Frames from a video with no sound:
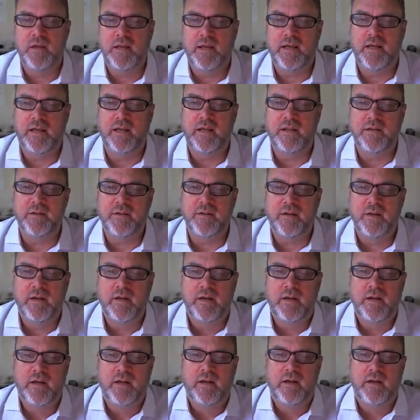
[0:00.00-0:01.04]
And
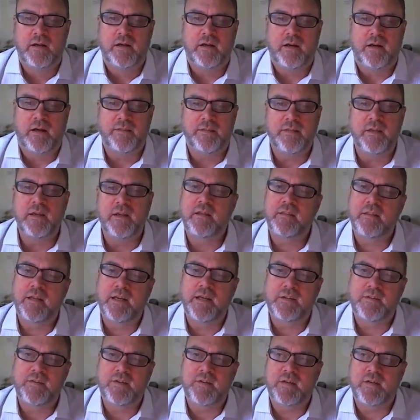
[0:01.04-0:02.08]
I think
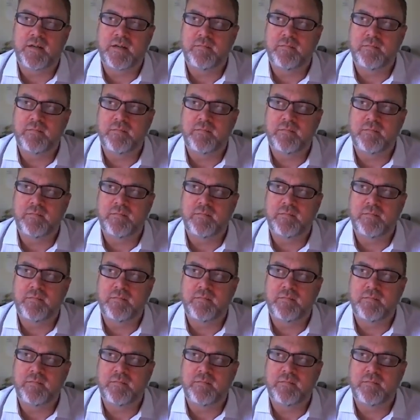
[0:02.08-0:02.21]
that,